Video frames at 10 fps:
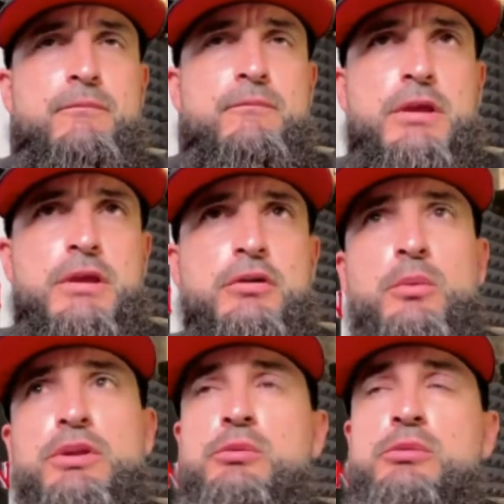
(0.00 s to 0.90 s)
you know,
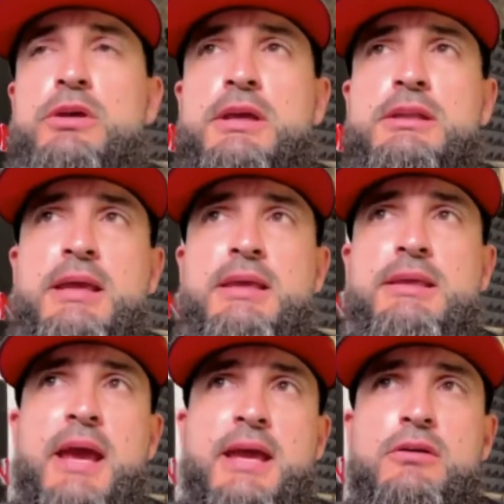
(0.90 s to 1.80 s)
when you look at like
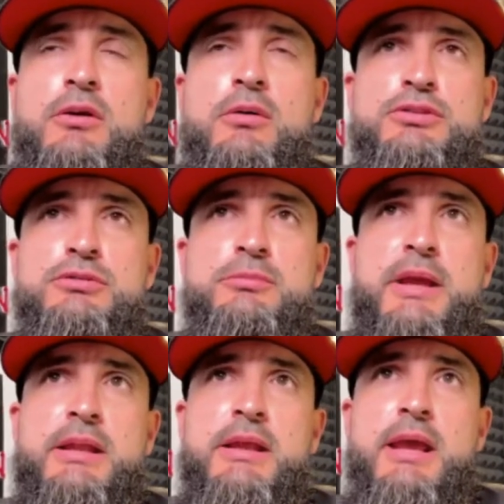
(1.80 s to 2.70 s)
gang culture,
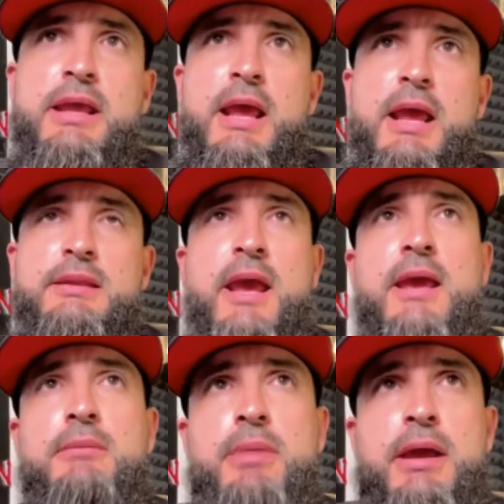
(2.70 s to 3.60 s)
man, and
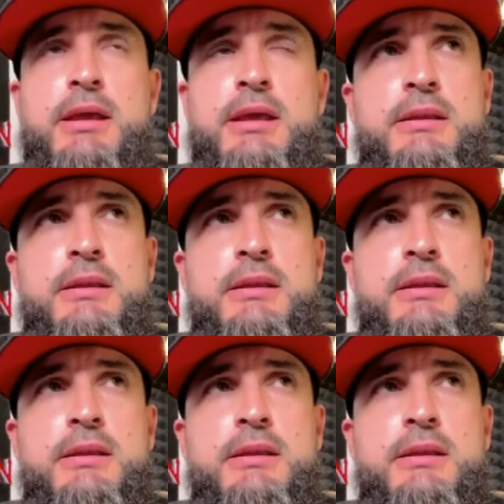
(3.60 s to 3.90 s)
gang banging,